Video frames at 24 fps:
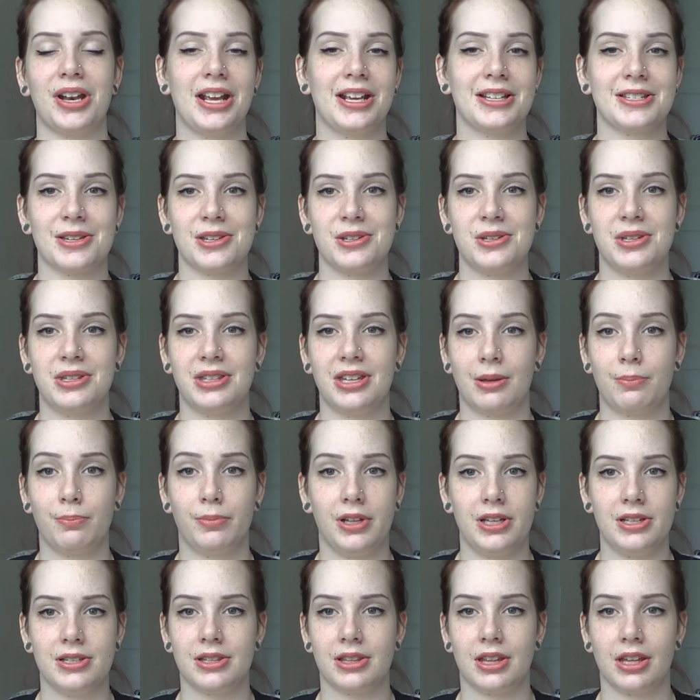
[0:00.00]
because I was like,
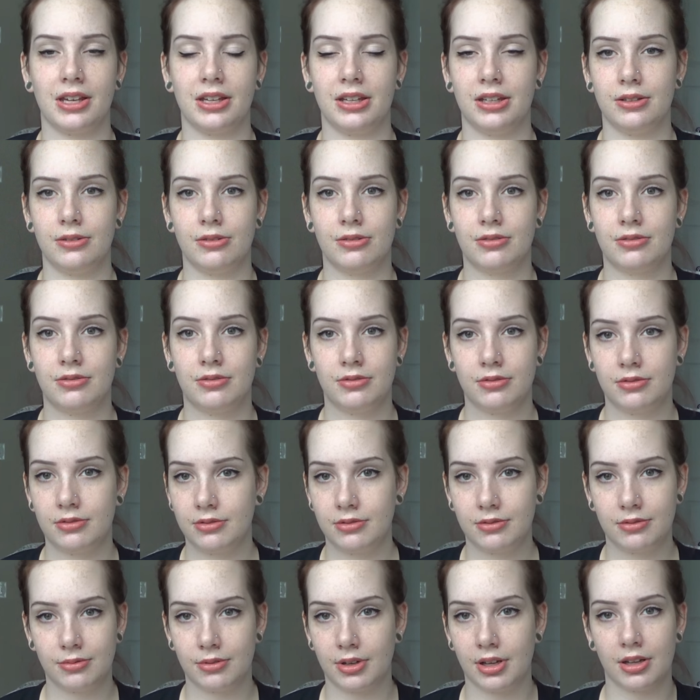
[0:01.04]
please and thank you.
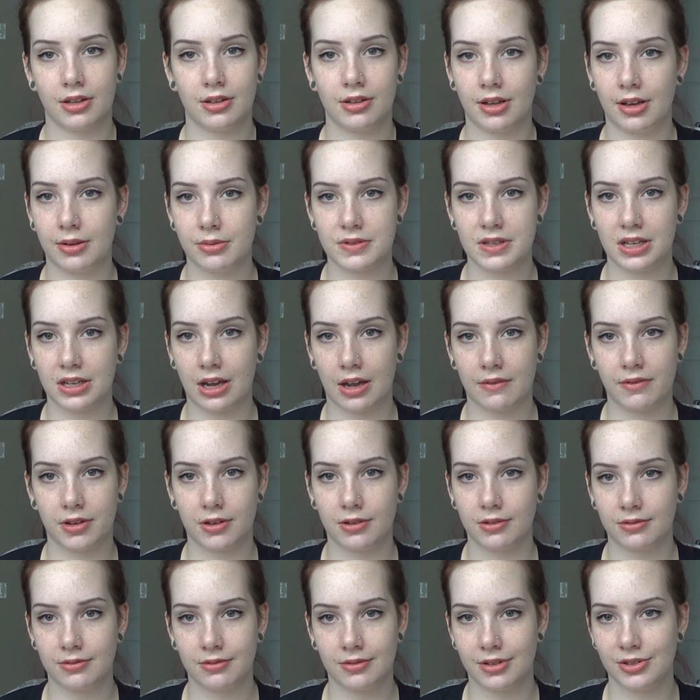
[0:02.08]
Well, I was like
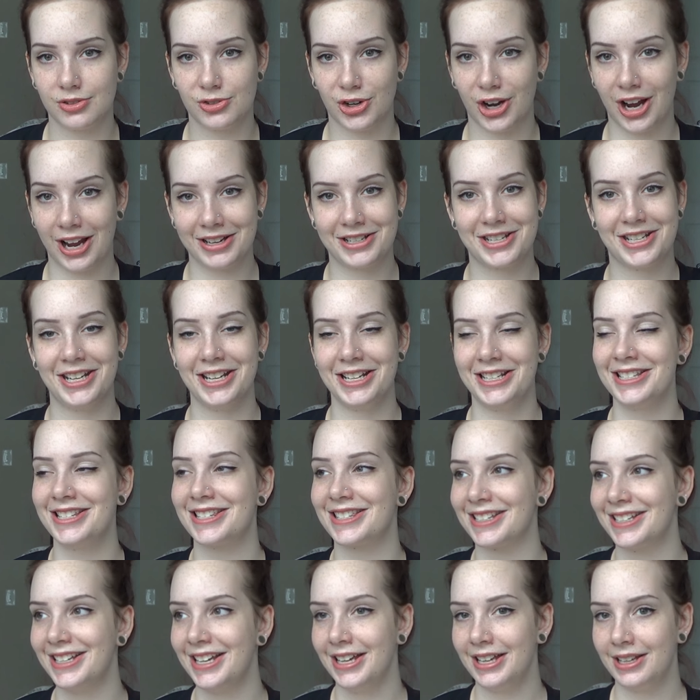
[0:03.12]
having
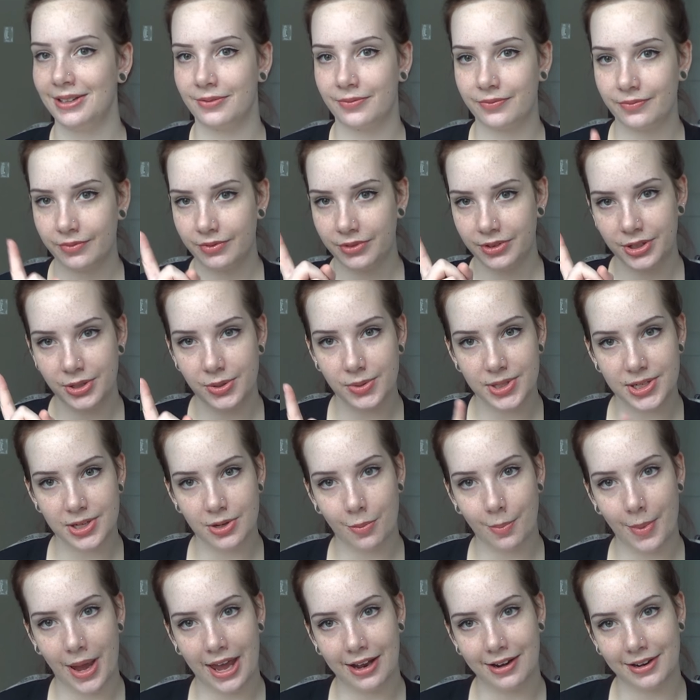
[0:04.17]
contractions. Use your
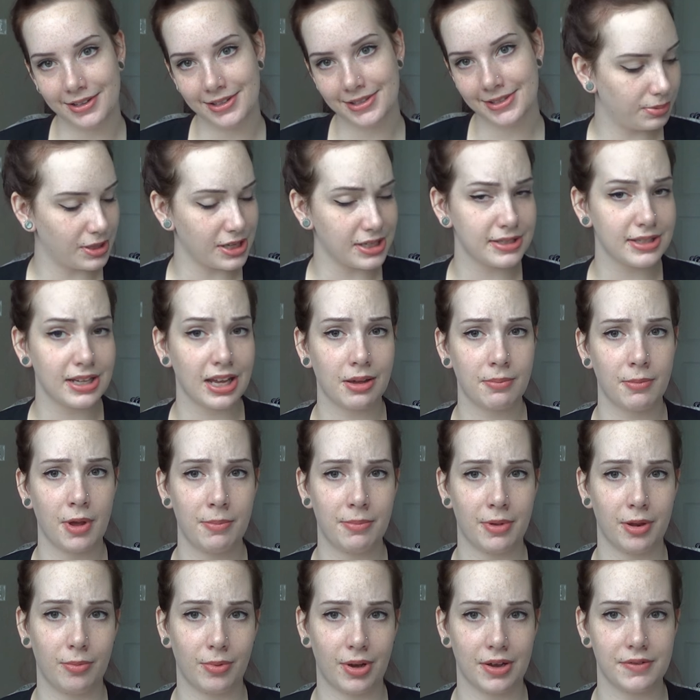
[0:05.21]
manners. Plus, like my
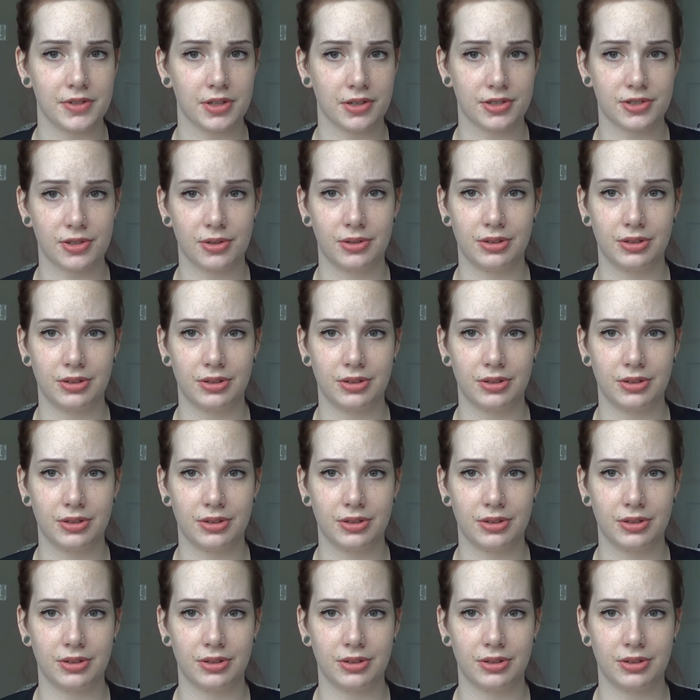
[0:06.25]
midwives are so